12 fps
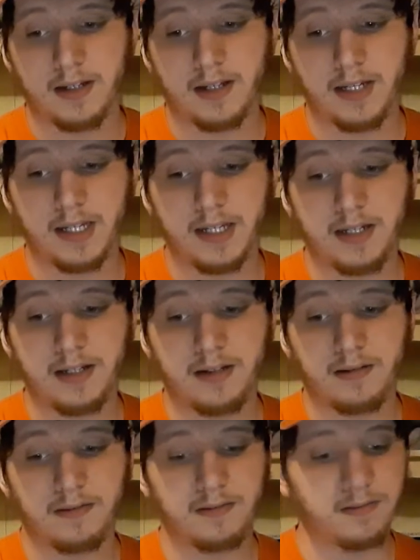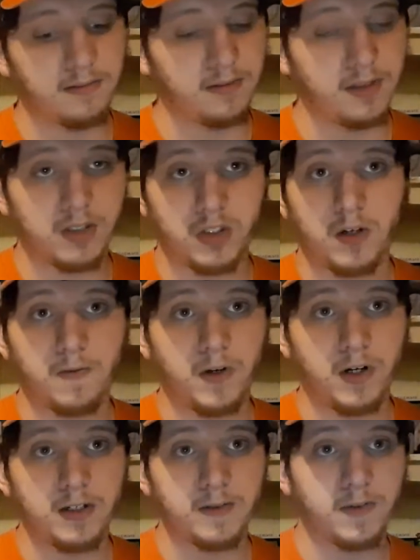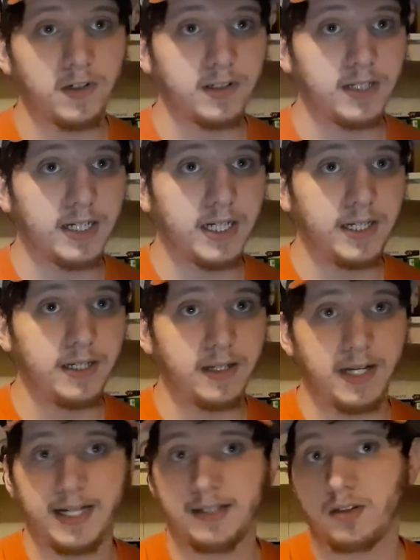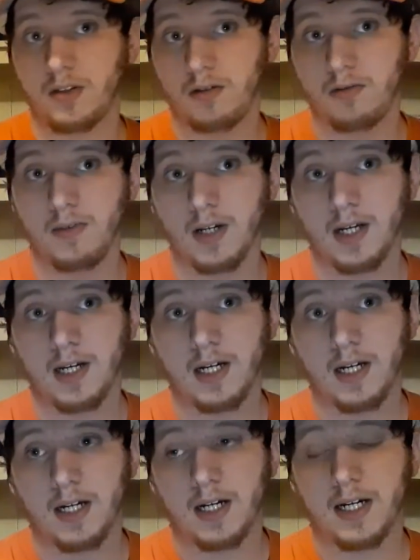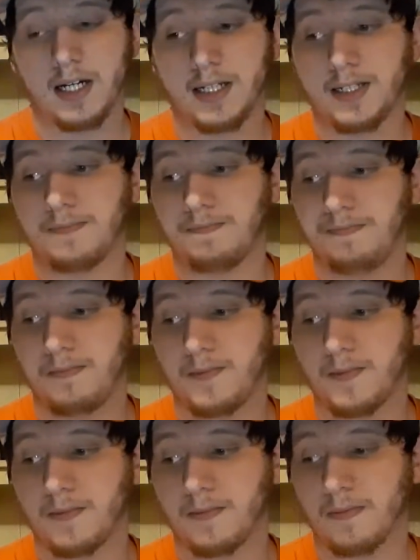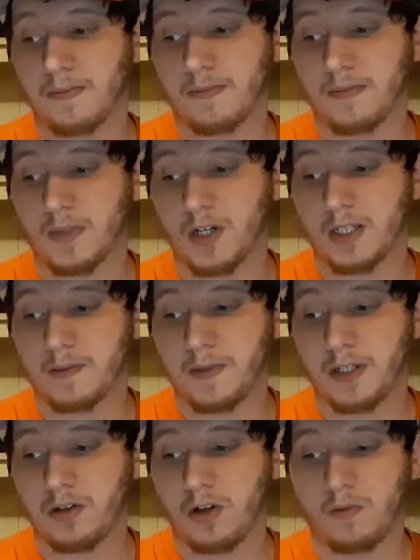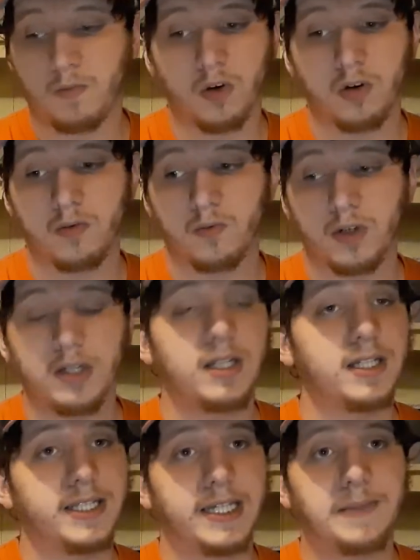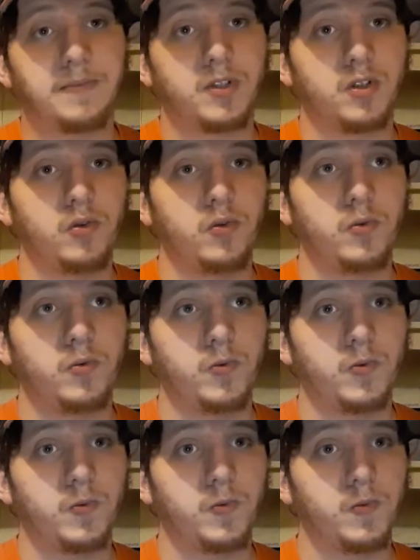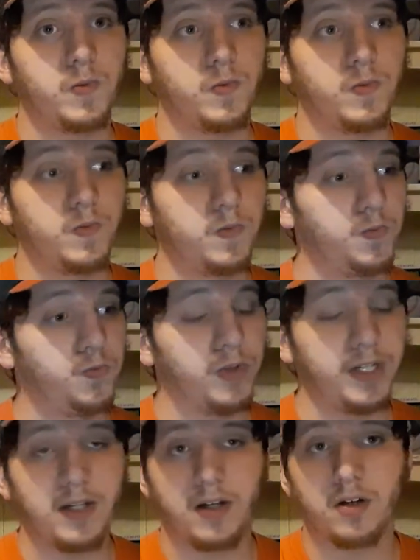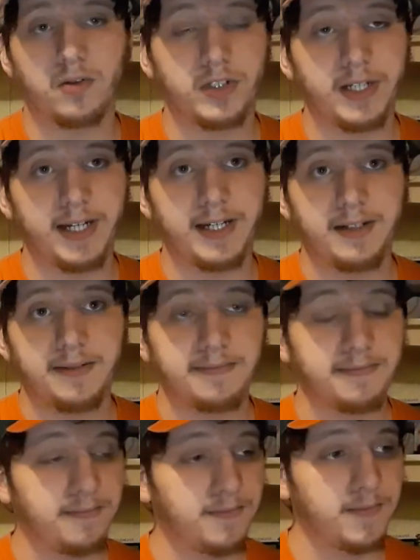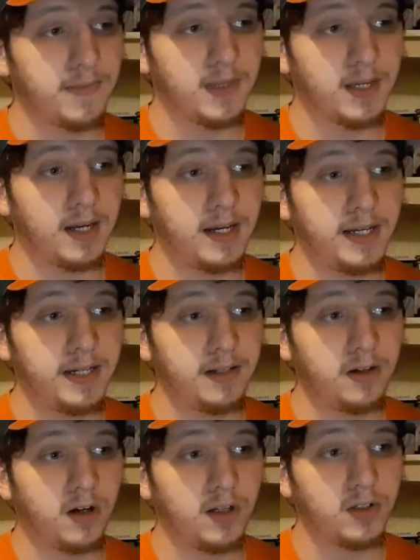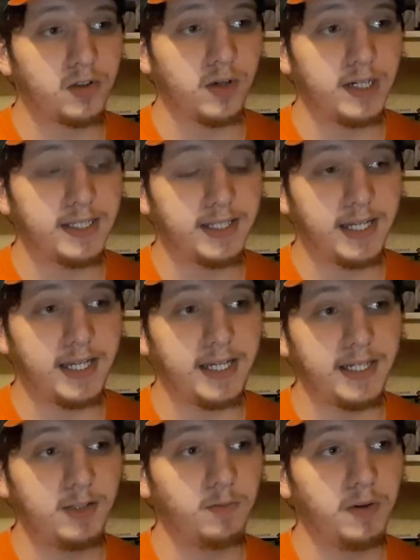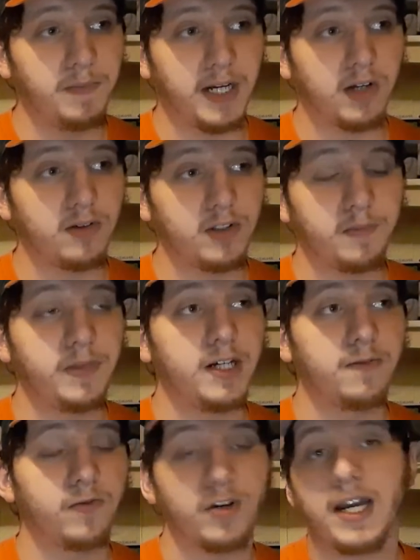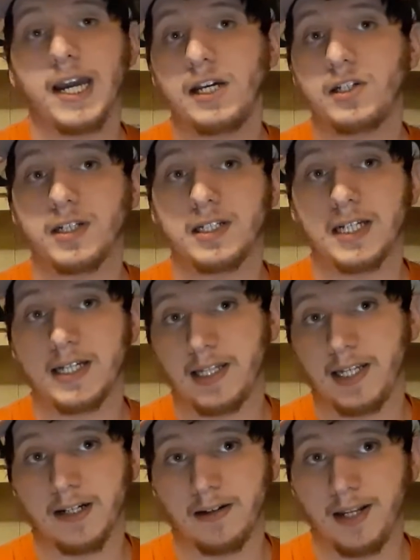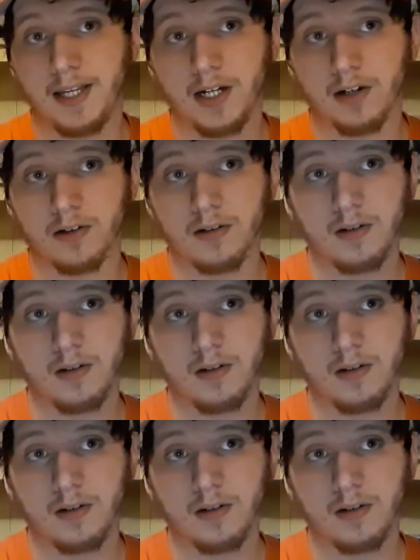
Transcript: And then, so far as I last knew, uh, there's been no more real attempt to renegotiate. And Carlos Correa said he is preparing to be a free agent at the end of the year.